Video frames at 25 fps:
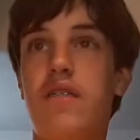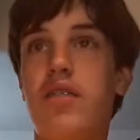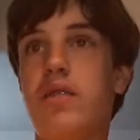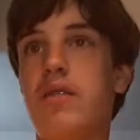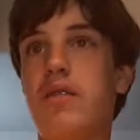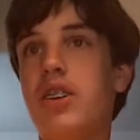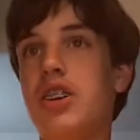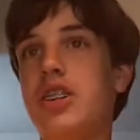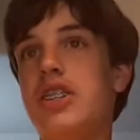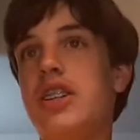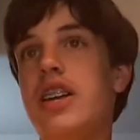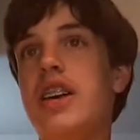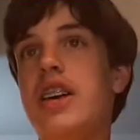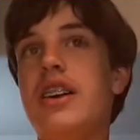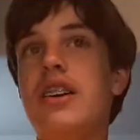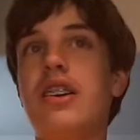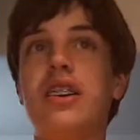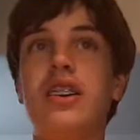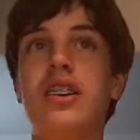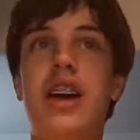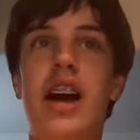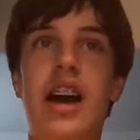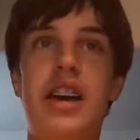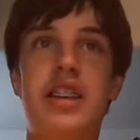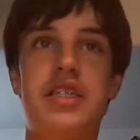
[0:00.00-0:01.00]
Wish they
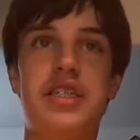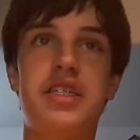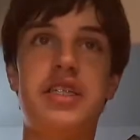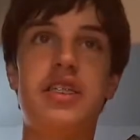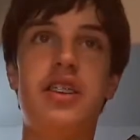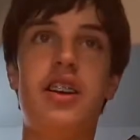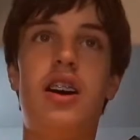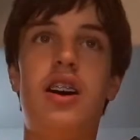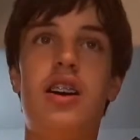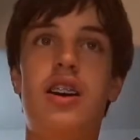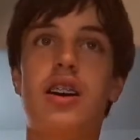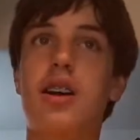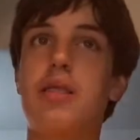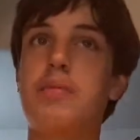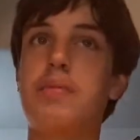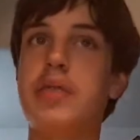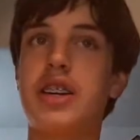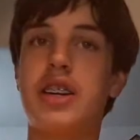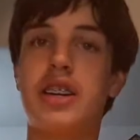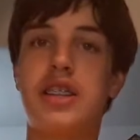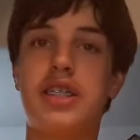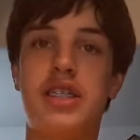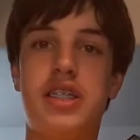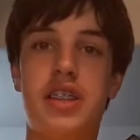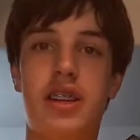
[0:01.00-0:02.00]
lasted longer
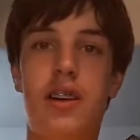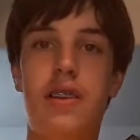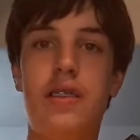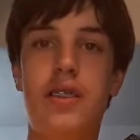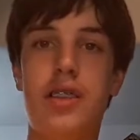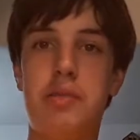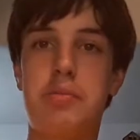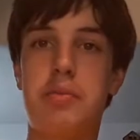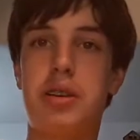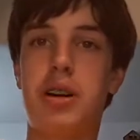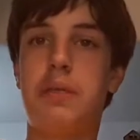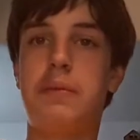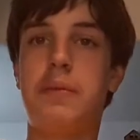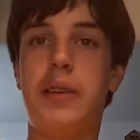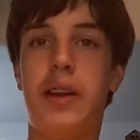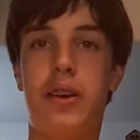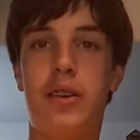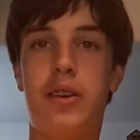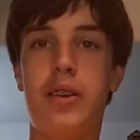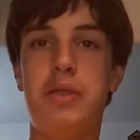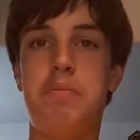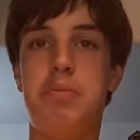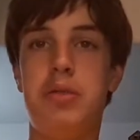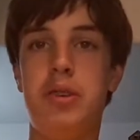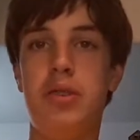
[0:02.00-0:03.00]
because some of them are
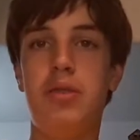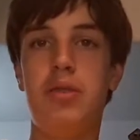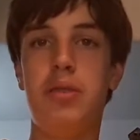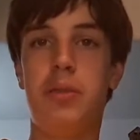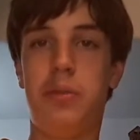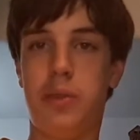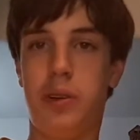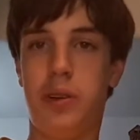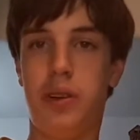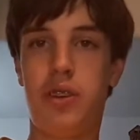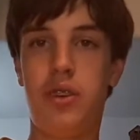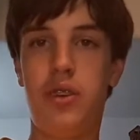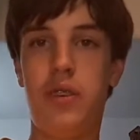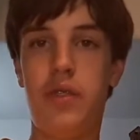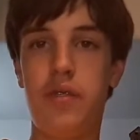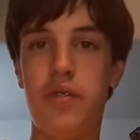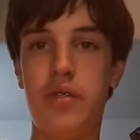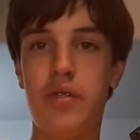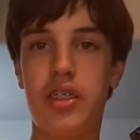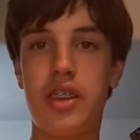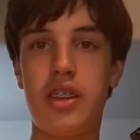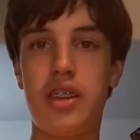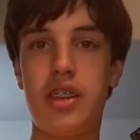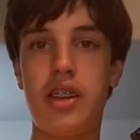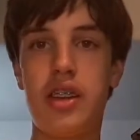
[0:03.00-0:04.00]
very beautiful,
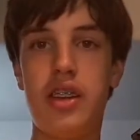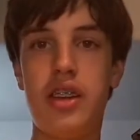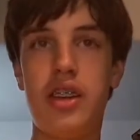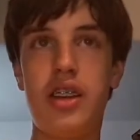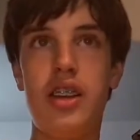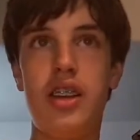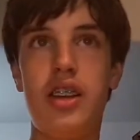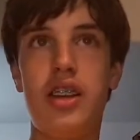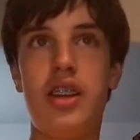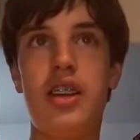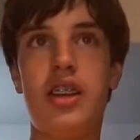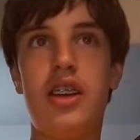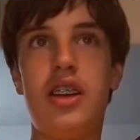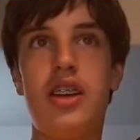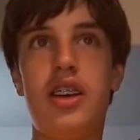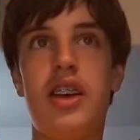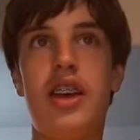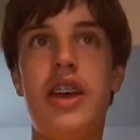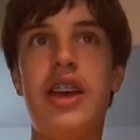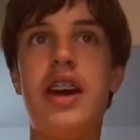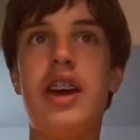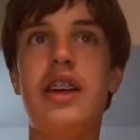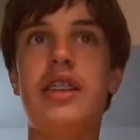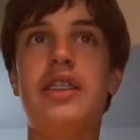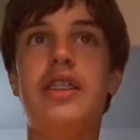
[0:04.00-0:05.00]

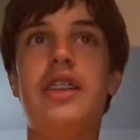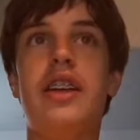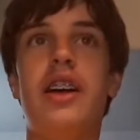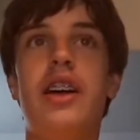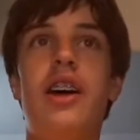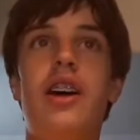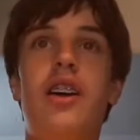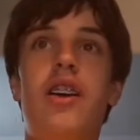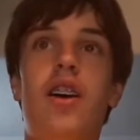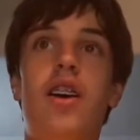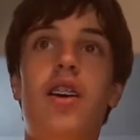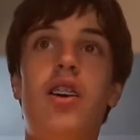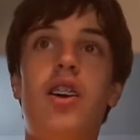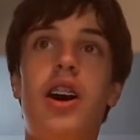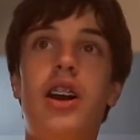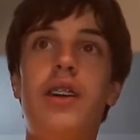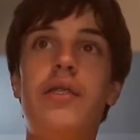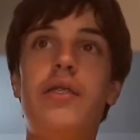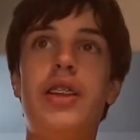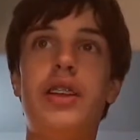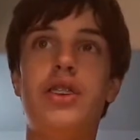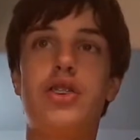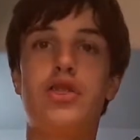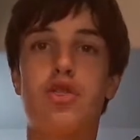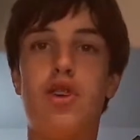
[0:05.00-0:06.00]
and a lot of
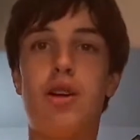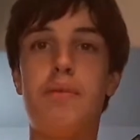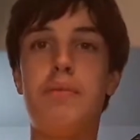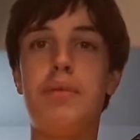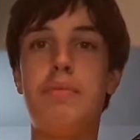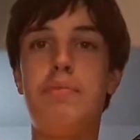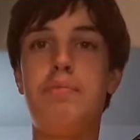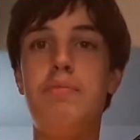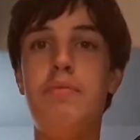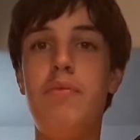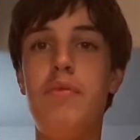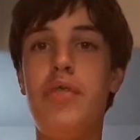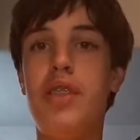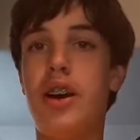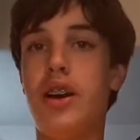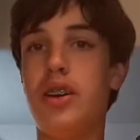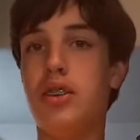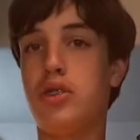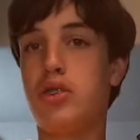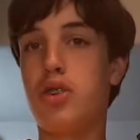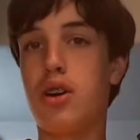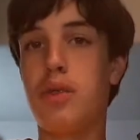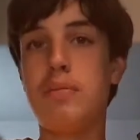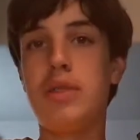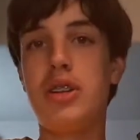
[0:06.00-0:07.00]
the drill
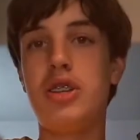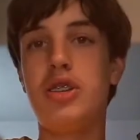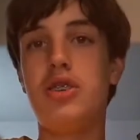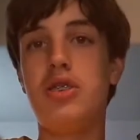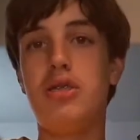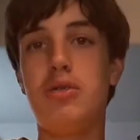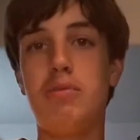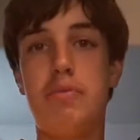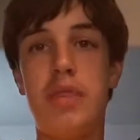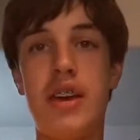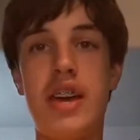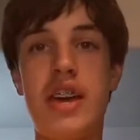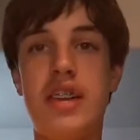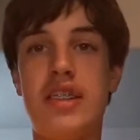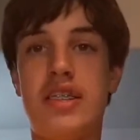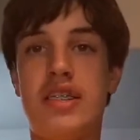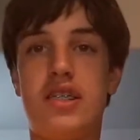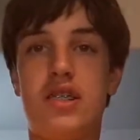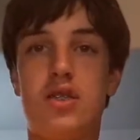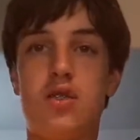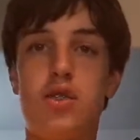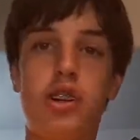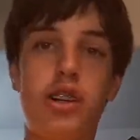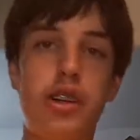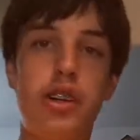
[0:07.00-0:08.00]
and bass
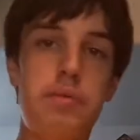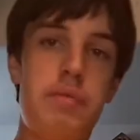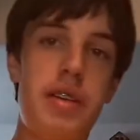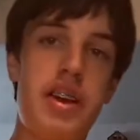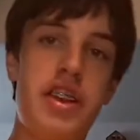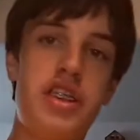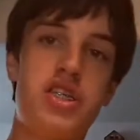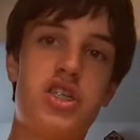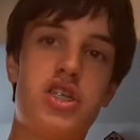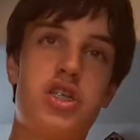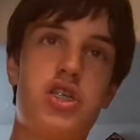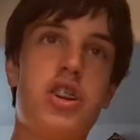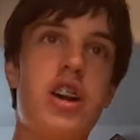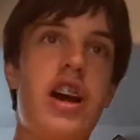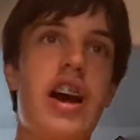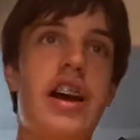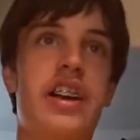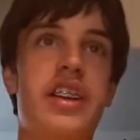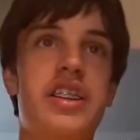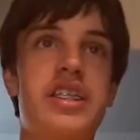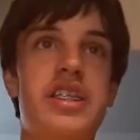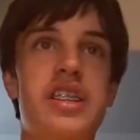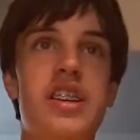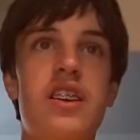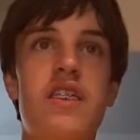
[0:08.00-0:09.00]

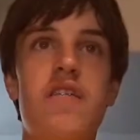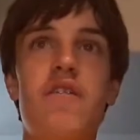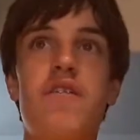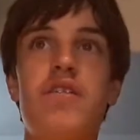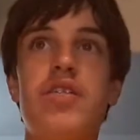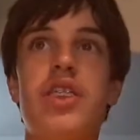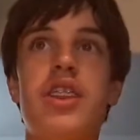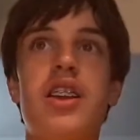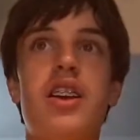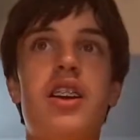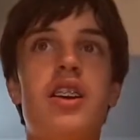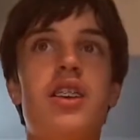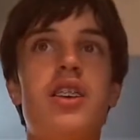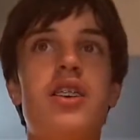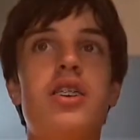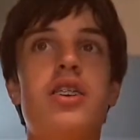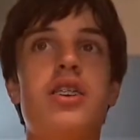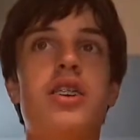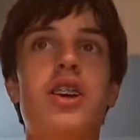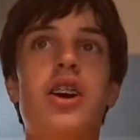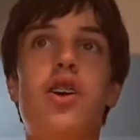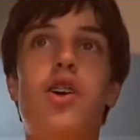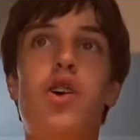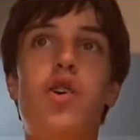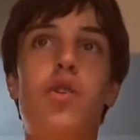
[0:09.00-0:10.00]
tracks
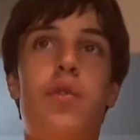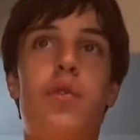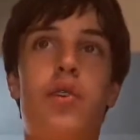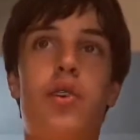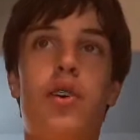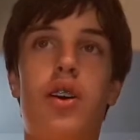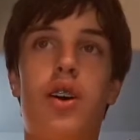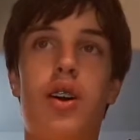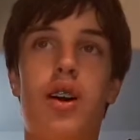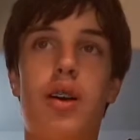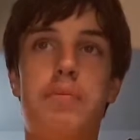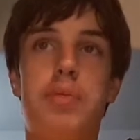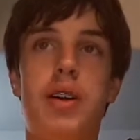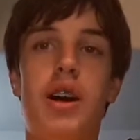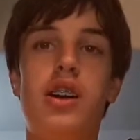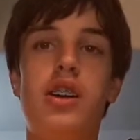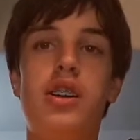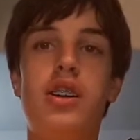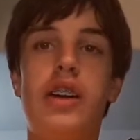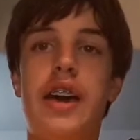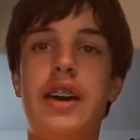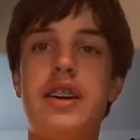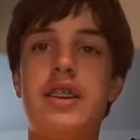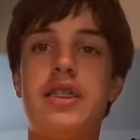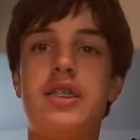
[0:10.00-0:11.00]
go for about
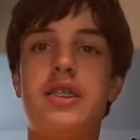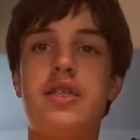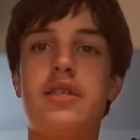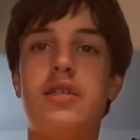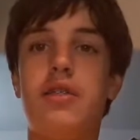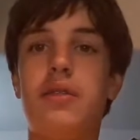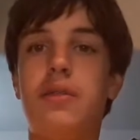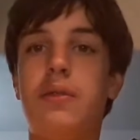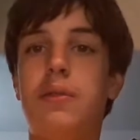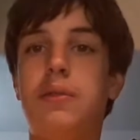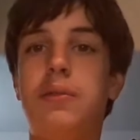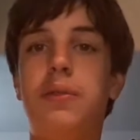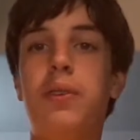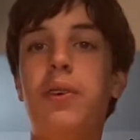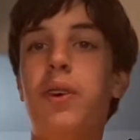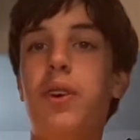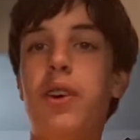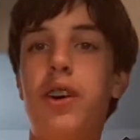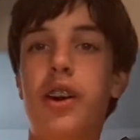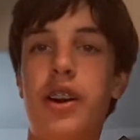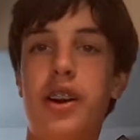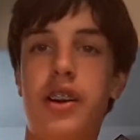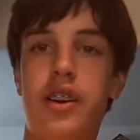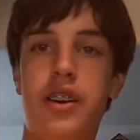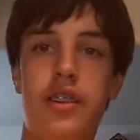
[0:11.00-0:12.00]
like
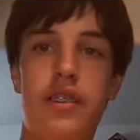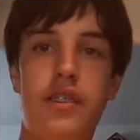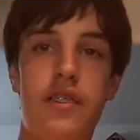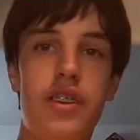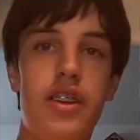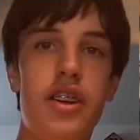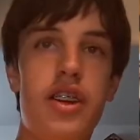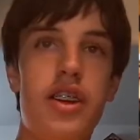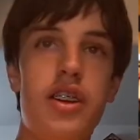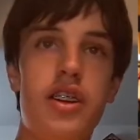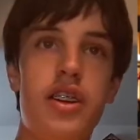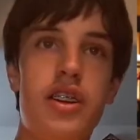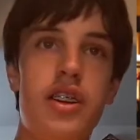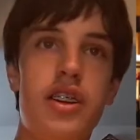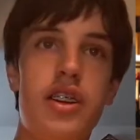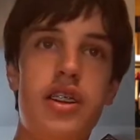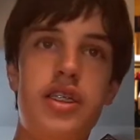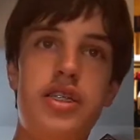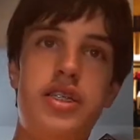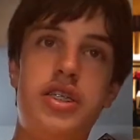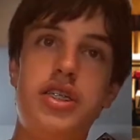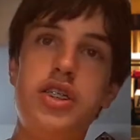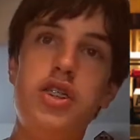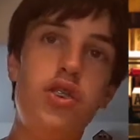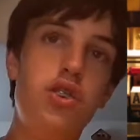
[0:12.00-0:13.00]
4
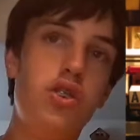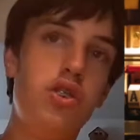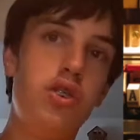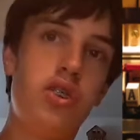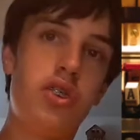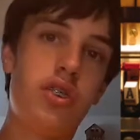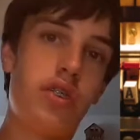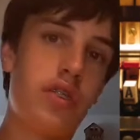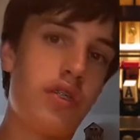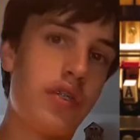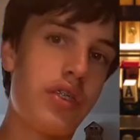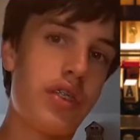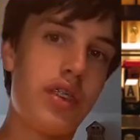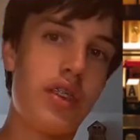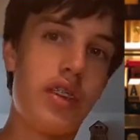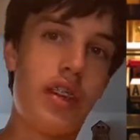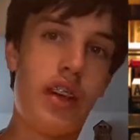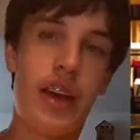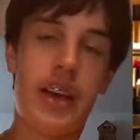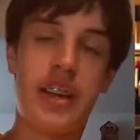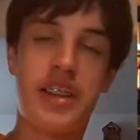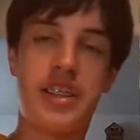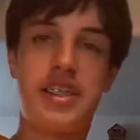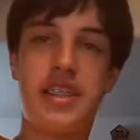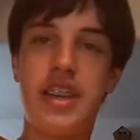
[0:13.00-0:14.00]
to
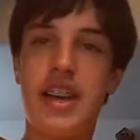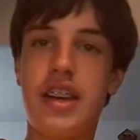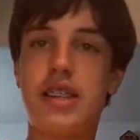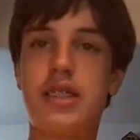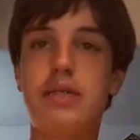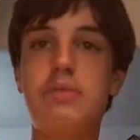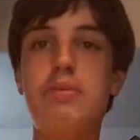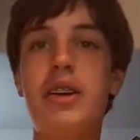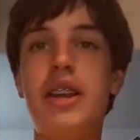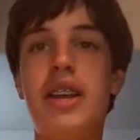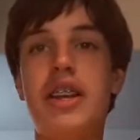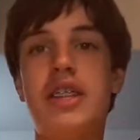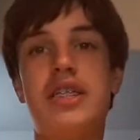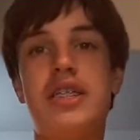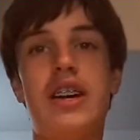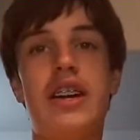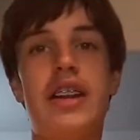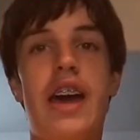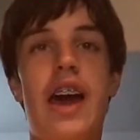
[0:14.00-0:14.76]
6 minutes on